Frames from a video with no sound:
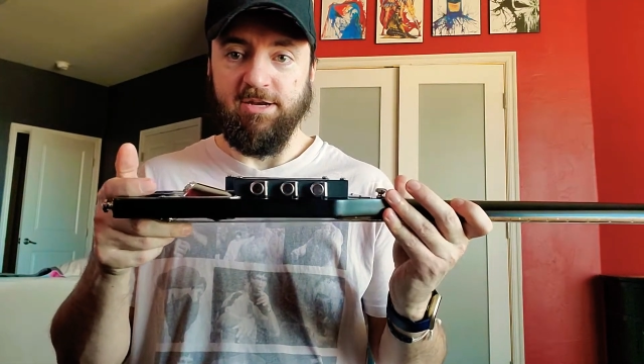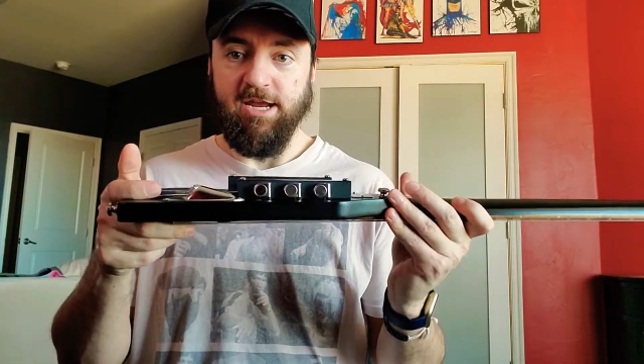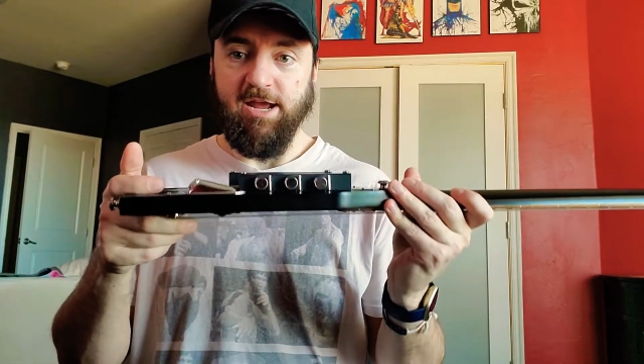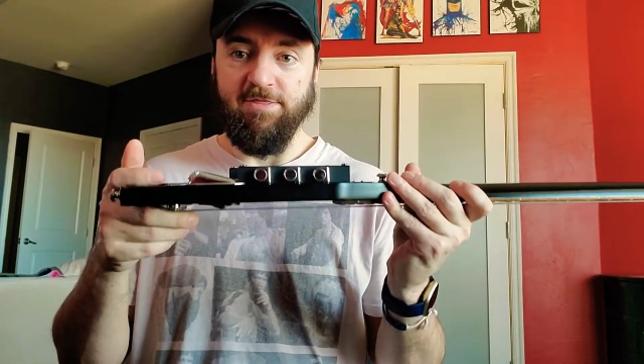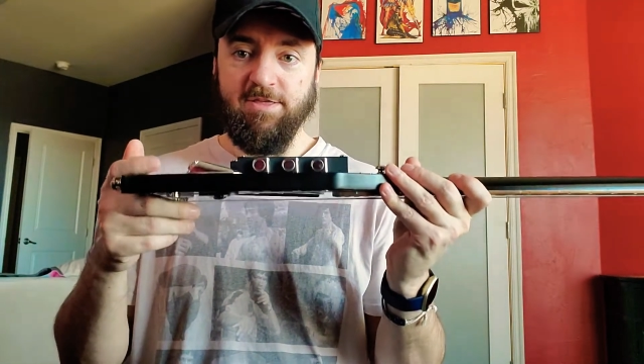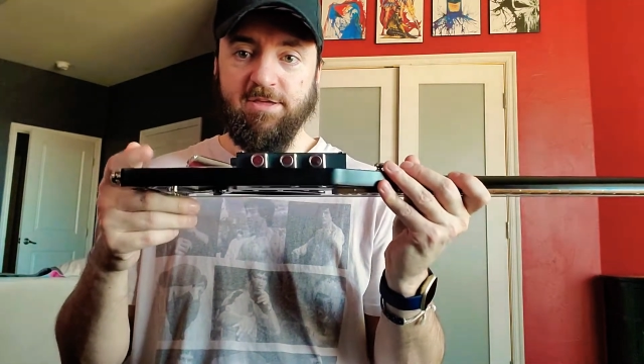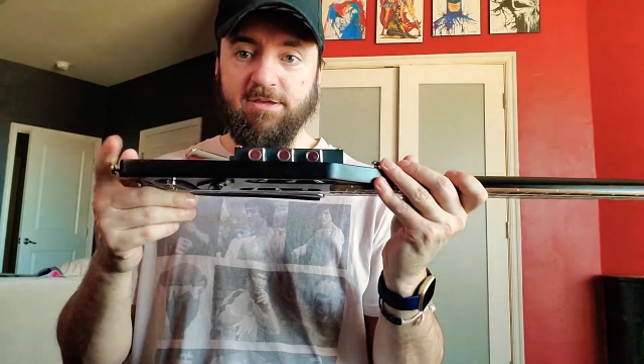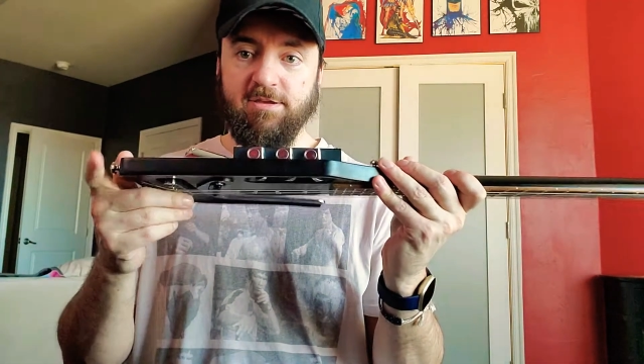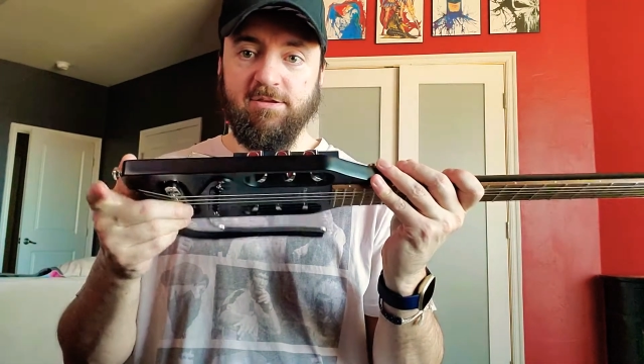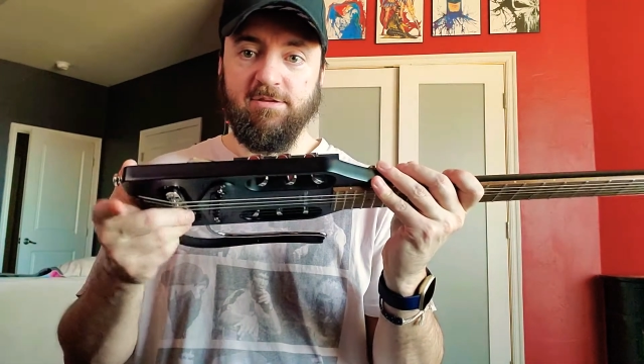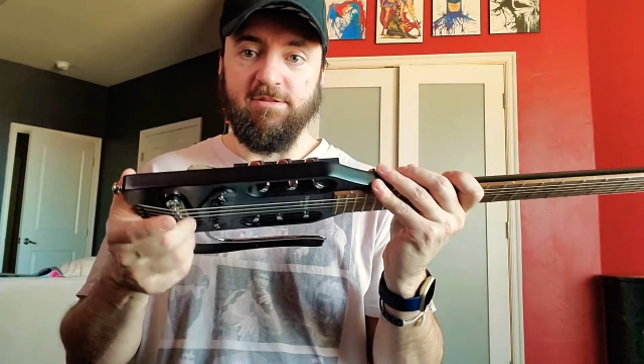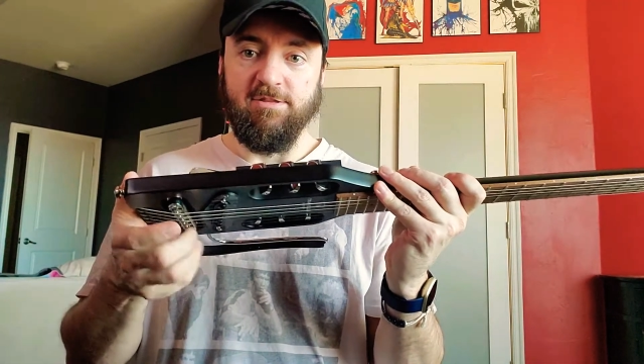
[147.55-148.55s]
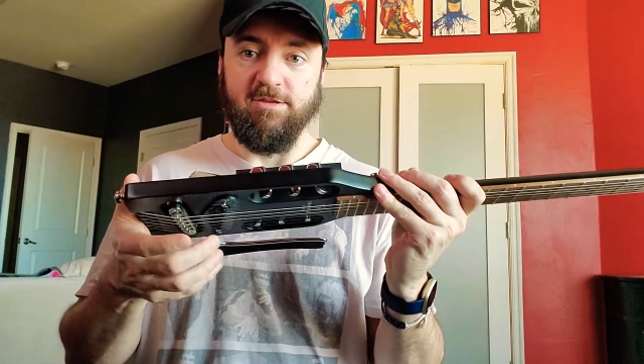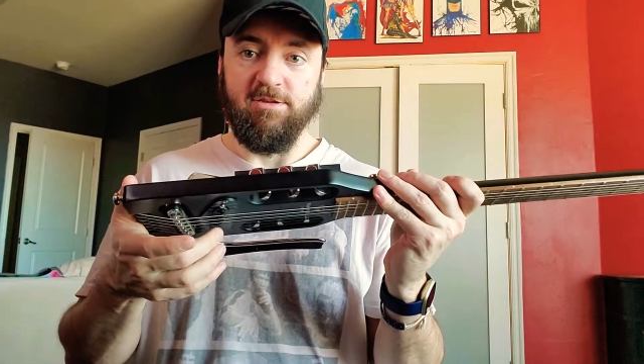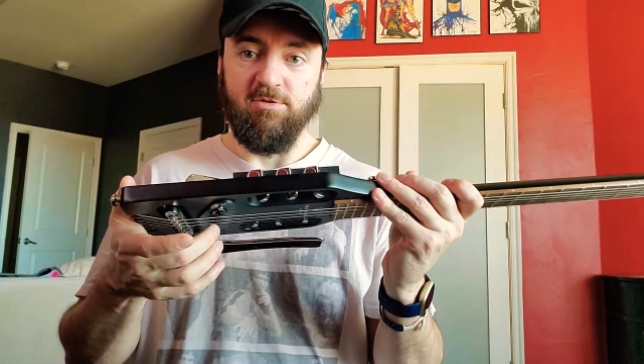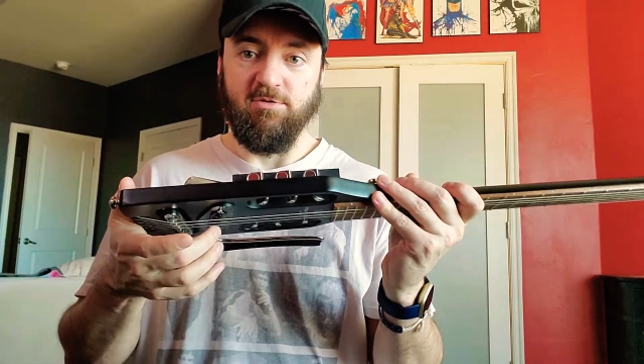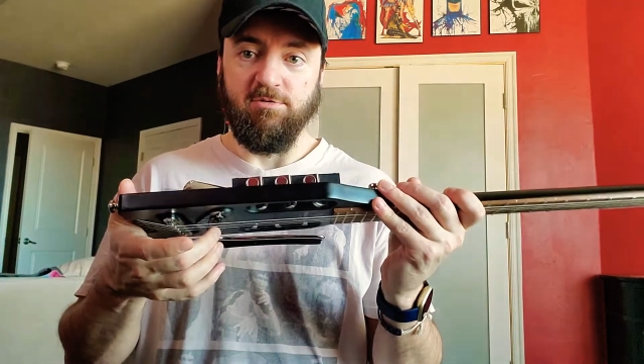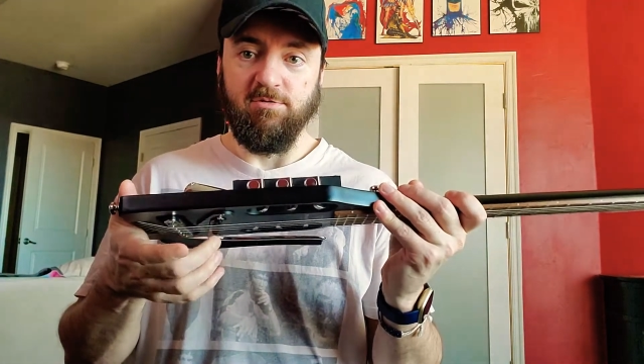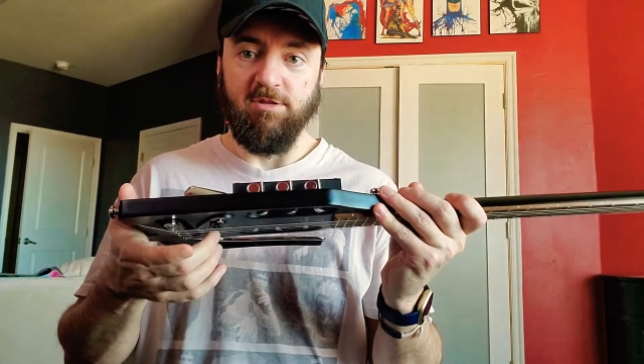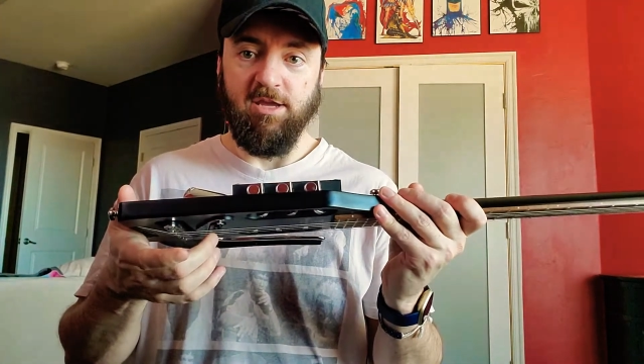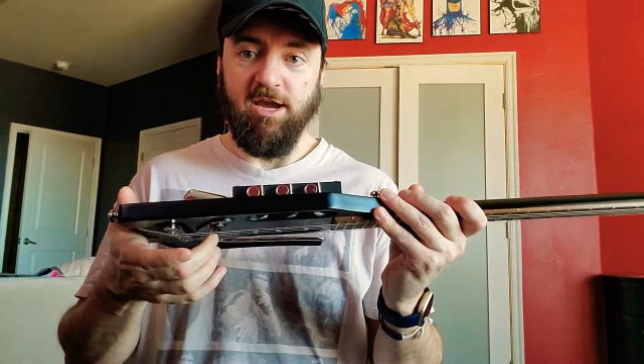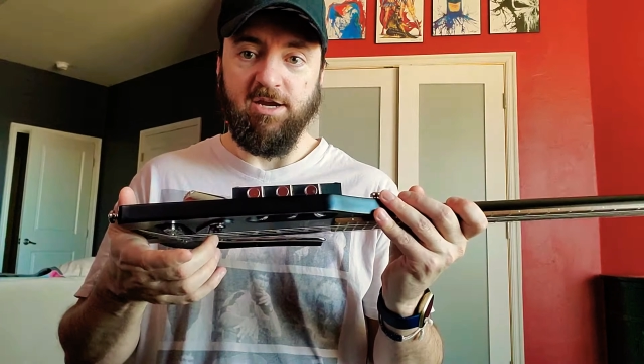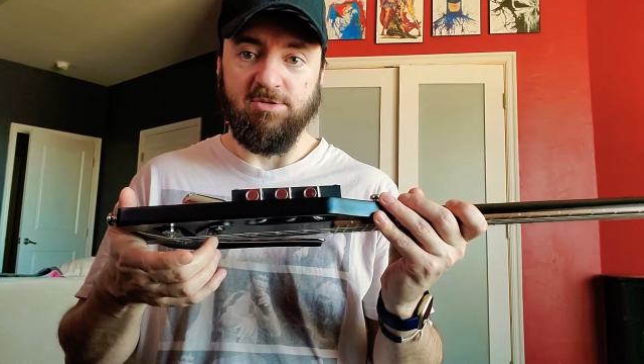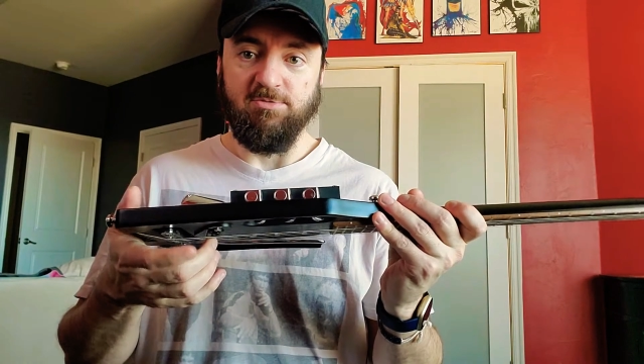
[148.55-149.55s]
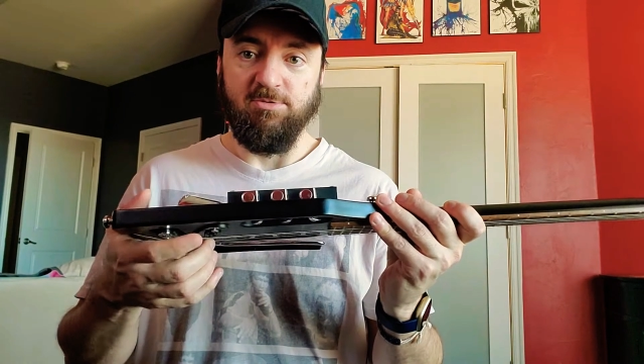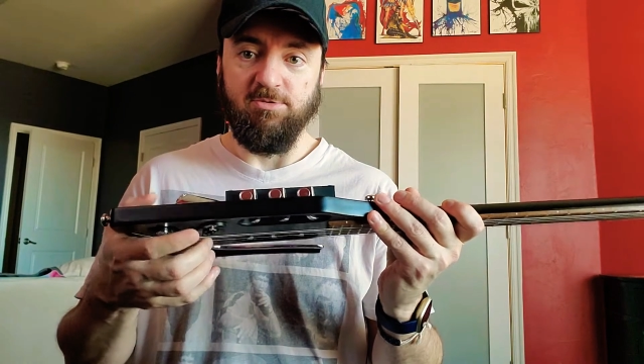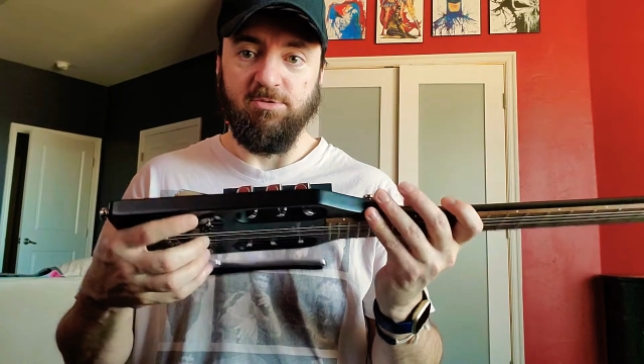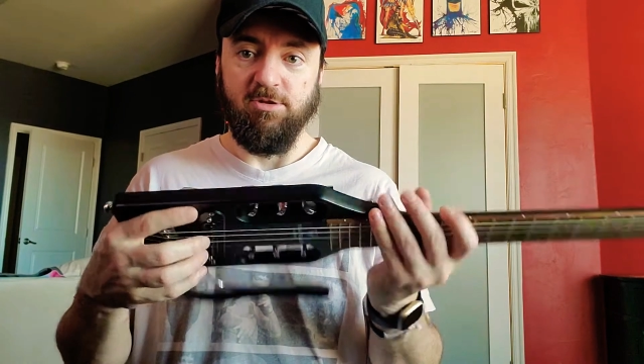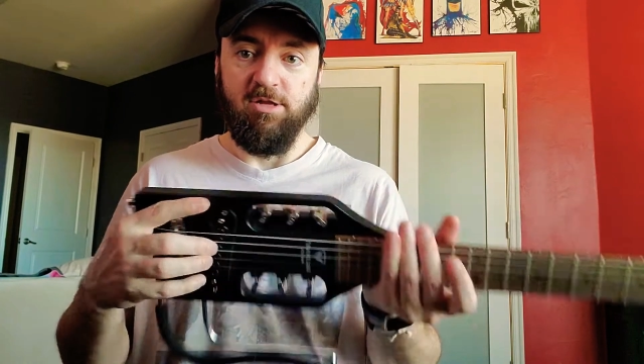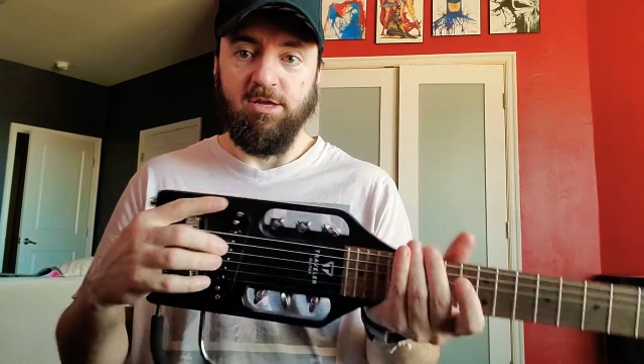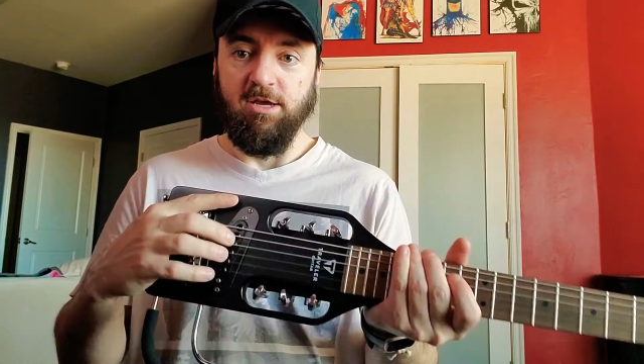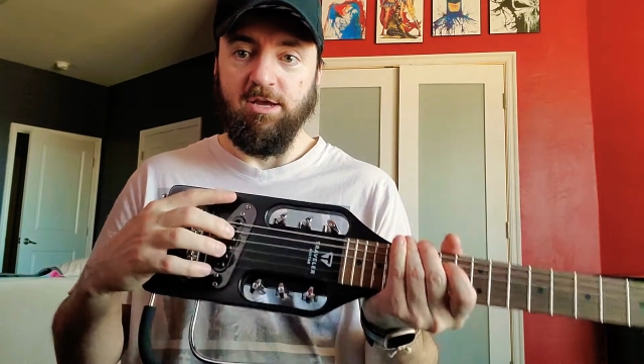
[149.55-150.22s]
and the actual